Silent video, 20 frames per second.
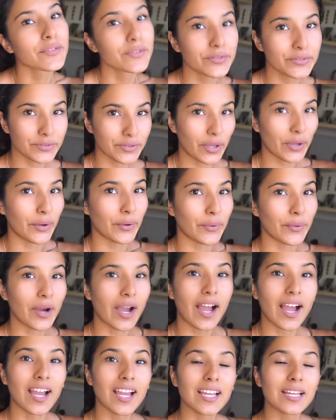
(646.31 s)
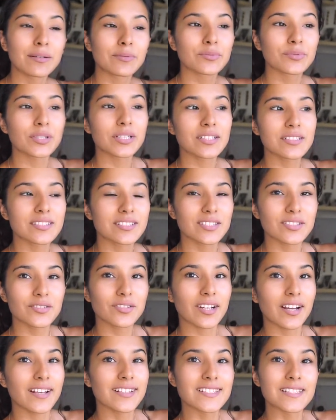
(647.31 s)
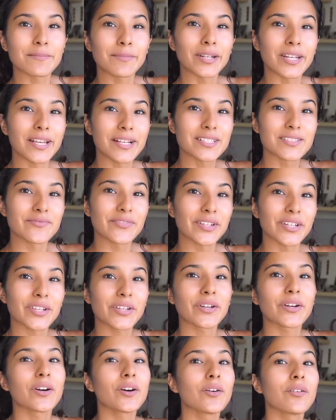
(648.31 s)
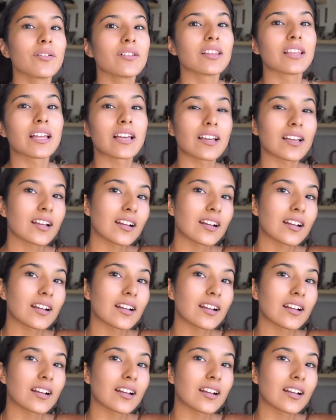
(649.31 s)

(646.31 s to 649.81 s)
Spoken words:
So I will see you guys in my next video.